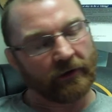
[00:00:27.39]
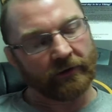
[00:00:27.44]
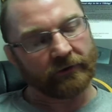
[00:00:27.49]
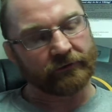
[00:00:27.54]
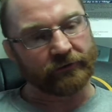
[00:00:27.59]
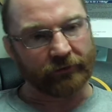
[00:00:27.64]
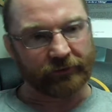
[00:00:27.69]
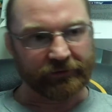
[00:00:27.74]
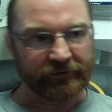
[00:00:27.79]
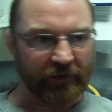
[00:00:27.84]

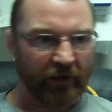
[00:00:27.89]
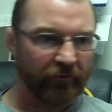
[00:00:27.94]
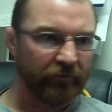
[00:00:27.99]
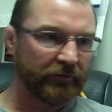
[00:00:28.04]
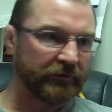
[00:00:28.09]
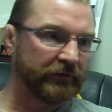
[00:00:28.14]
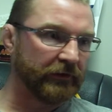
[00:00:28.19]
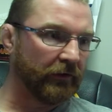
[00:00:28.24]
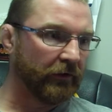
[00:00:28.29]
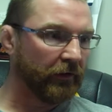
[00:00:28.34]
So
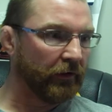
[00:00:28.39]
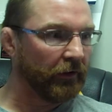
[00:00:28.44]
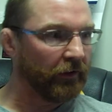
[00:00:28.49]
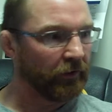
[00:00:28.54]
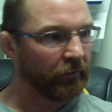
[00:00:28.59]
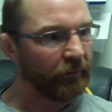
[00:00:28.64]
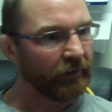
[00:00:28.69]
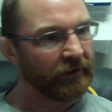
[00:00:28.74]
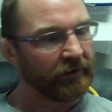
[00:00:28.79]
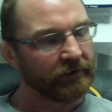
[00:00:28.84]
7's a
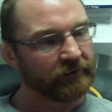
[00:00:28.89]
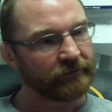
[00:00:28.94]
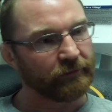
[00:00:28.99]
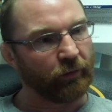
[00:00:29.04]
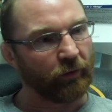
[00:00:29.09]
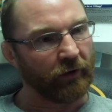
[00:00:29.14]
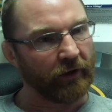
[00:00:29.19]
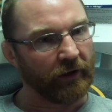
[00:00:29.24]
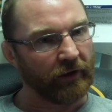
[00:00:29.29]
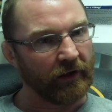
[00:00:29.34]
little bit
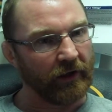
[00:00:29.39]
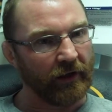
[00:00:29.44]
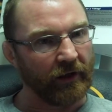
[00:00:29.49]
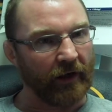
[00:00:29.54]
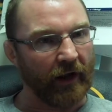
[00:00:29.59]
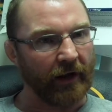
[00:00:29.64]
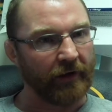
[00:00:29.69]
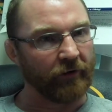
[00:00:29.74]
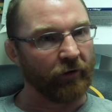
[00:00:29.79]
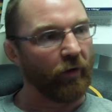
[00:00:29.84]
disappointing yet.
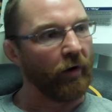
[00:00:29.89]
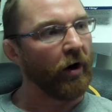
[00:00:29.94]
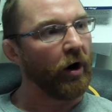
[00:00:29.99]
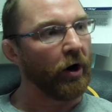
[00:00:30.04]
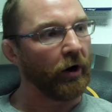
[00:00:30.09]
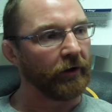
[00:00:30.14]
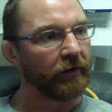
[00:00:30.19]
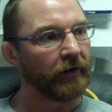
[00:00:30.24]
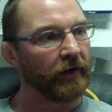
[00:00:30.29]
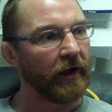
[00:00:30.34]
I know how
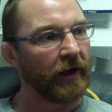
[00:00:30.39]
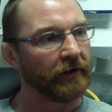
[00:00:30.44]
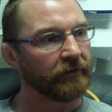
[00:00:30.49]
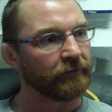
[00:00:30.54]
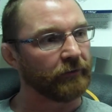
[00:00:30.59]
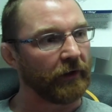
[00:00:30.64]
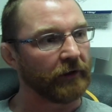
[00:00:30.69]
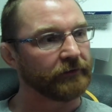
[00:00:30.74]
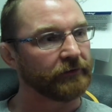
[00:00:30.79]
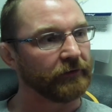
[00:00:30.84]
hard the guys
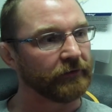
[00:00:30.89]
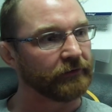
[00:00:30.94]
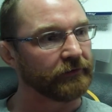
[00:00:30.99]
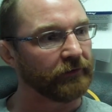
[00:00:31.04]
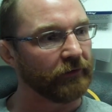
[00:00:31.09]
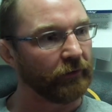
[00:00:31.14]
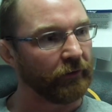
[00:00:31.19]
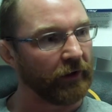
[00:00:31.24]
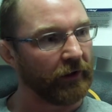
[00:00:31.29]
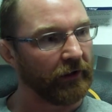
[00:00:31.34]
wrestled.
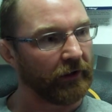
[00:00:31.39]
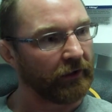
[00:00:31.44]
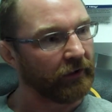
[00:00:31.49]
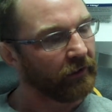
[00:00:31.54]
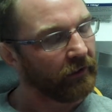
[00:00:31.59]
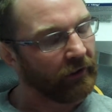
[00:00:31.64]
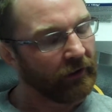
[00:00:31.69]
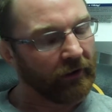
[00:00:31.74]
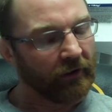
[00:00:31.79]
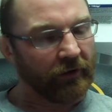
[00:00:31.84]
So
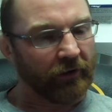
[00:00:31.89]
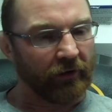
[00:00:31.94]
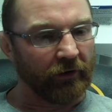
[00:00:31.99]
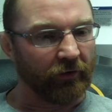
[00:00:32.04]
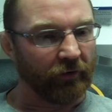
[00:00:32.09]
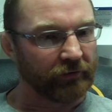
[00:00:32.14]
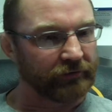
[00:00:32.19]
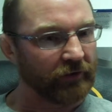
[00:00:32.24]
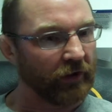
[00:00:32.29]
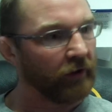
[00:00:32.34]
again, you
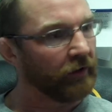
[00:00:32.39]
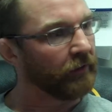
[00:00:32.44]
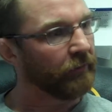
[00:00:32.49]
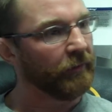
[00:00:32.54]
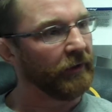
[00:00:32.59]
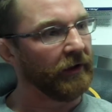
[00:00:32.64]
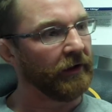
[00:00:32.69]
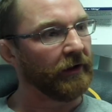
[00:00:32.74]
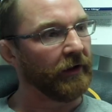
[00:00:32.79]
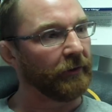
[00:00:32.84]
know, it's hard to
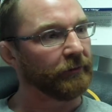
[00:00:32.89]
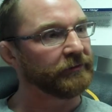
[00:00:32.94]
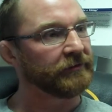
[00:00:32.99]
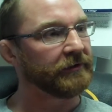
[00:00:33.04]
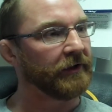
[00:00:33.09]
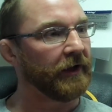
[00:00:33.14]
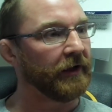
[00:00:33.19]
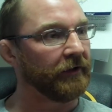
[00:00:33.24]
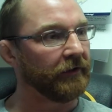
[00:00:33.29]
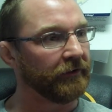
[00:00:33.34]
be
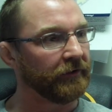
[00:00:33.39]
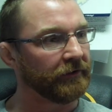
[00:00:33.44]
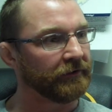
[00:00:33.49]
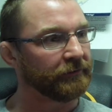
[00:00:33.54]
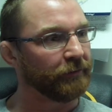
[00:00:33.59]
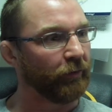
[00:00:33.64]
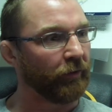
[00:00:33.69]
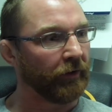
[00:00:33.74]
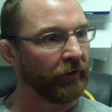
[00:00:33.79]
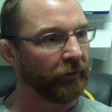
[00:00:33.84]
upset or
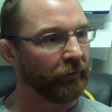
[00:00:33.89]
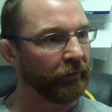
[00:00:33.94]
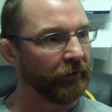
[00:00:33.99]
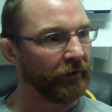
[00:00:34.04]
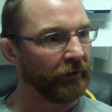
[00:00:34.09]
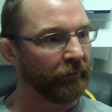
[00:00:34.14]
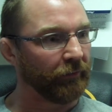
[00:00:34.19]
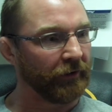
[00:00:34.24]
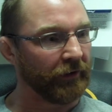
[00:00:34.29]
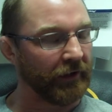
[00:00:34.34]
disappointed
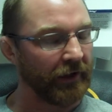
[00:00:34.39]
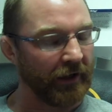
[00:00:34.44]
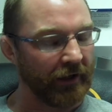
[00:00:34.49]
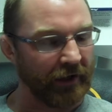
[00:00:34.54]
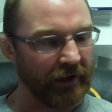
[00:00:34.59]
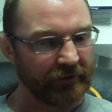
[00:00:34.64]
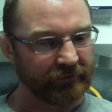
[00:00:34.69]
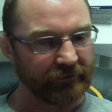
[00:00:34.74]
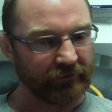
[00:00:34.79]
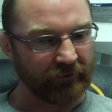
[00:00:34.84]
when you got
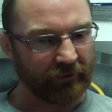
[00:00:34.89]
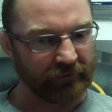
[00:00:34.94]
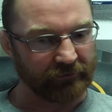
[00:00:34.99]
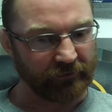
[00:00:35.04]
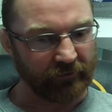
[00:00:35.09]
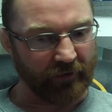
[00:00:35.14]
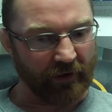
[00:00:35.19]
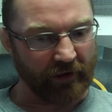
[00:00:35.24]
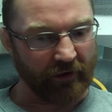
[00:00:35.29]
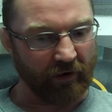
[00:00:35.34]
guys that
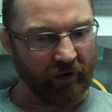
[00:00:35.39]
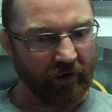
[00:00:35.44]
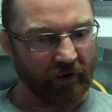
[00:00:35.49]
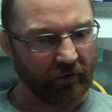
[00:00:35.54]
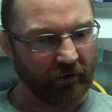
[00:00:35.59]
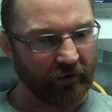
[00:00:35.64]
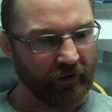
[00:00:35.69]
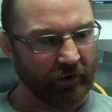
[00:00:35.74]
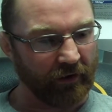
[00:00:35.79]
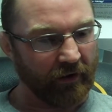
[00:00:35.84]
wrestle that
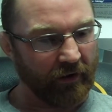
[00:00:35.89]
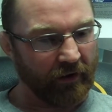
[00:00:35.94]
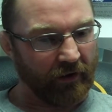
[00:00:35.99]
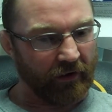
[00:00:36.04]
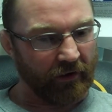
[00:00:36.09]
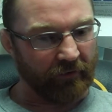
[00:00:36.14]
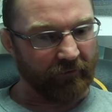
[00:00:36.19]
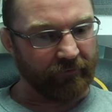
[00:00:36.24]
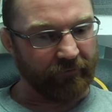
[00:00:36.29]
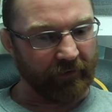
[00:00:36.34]
hard and
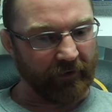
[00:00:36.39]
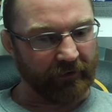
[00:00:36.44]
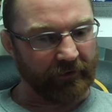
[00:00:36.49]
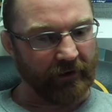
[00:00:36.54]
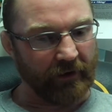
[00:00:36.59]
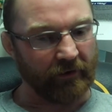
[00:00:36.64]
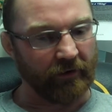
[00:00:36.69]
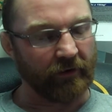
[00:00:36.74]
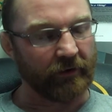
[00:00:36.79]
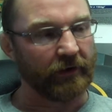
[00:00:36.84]
fight
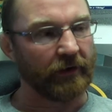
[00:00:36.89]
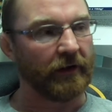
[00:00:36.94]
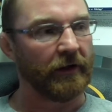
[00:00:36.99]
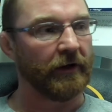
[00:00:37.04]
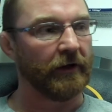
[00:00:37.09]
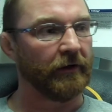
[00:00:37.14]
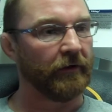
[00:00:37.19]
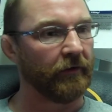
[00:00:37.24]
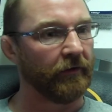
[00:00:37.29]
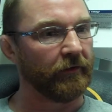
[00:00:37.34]
that hard to get
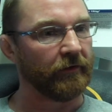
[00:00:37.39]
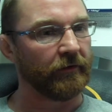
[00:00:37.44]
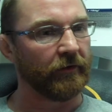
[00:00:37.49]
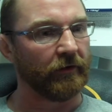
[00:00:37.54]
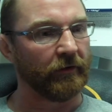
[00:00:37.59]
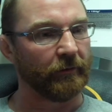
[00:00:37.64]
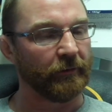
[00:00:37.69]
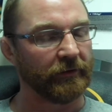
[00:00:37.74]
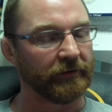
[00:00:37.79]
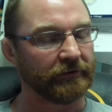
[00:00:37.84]
into the
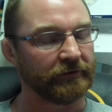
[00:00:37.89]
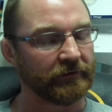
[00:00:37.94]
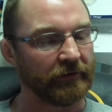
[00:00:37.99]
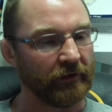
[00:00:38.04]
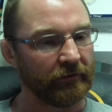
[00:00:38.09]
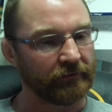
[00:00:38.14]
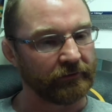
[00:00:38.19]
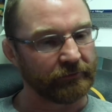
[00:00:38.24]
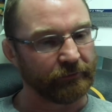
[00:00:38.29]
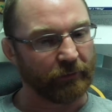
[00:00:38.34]
tournament and
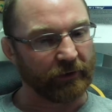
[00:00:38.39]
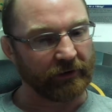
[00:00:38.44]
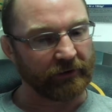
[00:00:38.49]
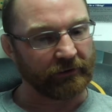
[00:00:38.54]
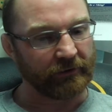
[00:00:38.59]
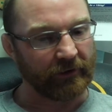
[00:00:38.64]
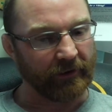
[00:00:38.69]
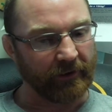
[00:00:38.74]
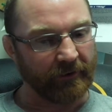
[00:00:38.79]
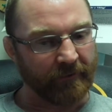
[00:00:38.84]
stuff.
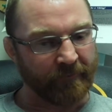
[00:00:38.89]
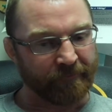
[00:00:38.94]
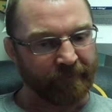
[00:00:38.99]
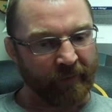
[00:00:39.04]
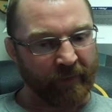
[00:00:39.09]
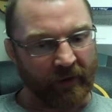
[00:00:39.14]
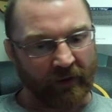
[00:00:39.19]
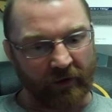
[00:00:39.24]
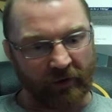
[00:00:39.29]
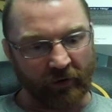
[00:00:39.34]
But,
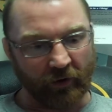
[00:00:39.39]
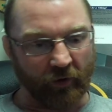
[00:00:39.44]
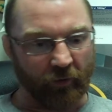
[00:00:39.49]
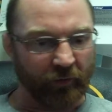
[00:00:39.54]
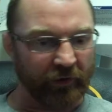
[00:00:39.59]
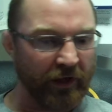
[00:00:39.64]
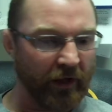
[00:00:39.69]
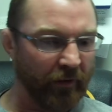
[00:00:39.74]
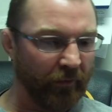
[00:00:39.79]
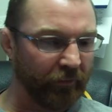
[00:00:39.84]
you know,
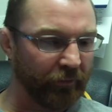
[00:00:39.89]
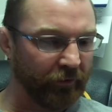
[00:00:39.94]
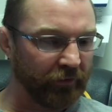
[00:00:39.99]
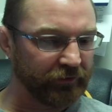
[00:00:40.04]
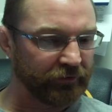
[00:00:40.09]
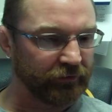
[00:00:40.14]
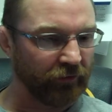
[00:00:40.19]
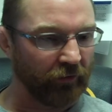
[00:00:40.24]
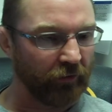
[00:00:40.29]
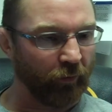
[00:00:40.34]
we came up a little
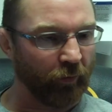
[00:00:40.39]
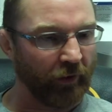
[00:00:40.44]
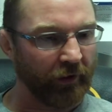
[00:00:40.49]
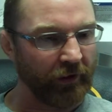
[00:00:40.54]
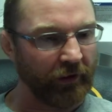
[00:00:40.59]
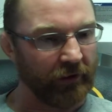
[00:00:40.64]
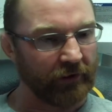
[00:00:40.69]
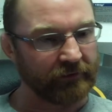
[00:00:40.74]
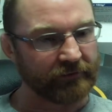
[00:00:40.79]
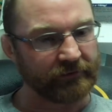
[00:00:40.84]
short of
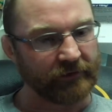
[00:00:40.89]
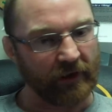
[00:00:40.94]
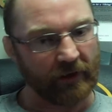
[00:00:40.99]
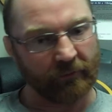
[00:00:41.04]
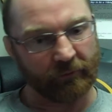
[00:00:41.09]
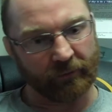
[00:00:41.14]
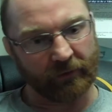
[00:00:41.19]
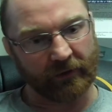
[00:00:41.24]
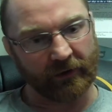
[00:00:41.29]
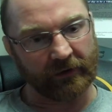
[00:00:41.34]
winning it.
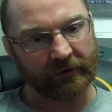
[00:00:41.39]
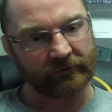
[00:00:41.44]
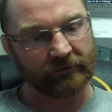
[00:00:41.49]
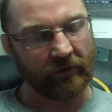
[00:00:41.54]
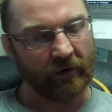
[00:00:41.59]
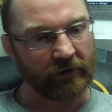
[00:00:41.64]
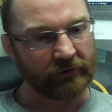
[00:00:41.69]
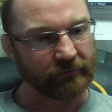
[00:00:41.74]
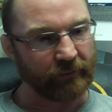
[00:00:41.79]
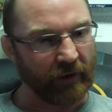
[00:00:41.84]
Second place,
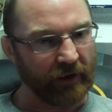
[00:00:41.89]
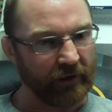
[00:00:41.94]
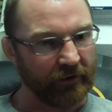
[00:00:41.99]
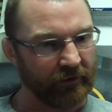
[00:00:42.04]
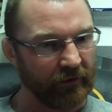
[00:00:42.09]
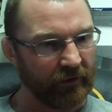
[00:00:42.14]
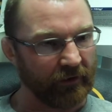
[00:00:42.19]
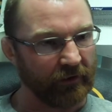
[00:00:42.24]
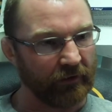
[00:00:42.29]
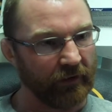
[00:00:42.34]
lost by, I
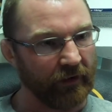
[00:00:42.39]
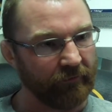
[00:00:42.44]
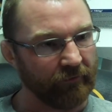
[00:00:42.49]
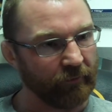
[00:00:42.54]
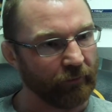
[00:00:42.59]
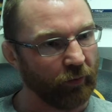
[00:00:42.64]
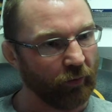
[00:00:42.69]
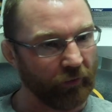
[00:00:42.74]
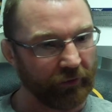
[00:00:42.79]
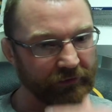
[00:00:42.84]
think, 11
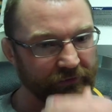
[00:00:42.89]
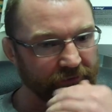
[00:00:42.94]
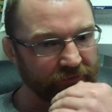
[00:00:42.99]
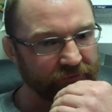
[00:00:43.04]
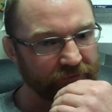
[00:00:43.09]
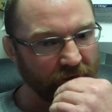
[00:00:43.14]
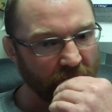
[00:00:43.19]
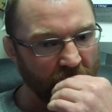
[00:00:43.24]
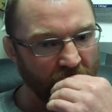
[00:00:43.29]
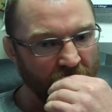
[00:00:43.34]
points or
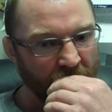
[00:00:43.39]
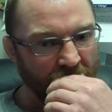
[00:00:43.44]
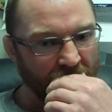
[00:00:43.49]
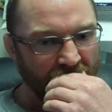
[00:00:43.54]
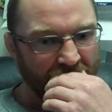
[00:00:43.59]
so.